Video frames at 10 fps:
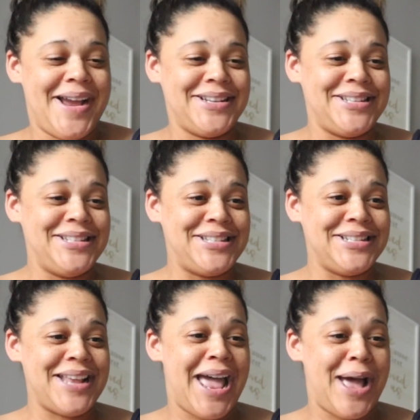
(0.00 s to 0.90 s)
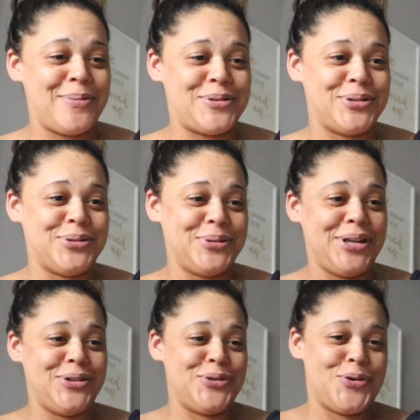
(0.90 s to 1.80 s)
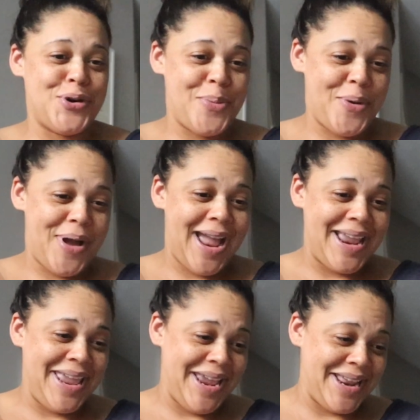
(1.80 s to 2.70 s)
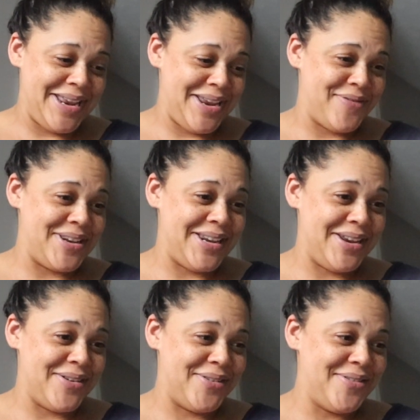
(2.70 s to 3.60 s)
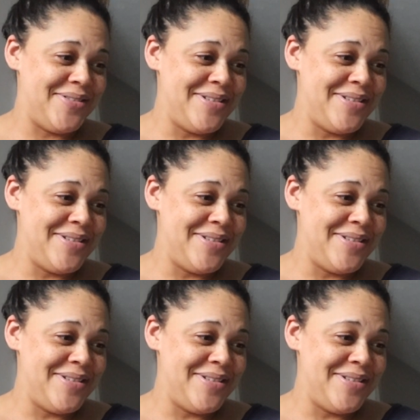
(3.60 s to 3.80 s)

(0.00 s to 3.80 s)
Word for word: gosh, this is absolutely adorable. I can't even deal.